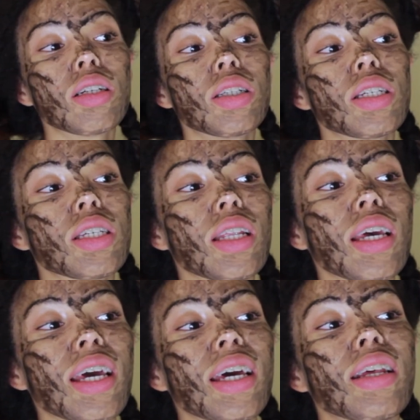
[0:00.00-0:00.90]
Just gonna
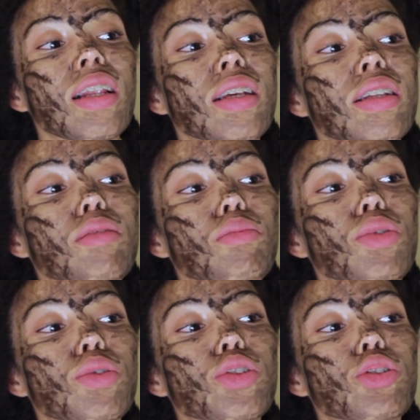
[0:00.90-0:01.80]
add a little
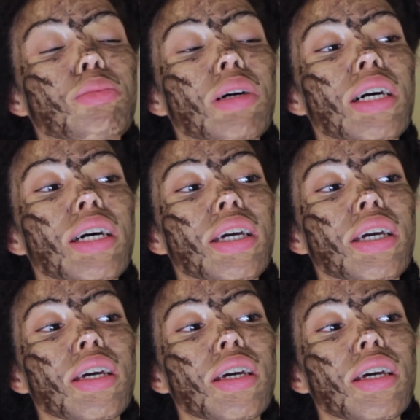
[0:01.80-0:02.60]
more to my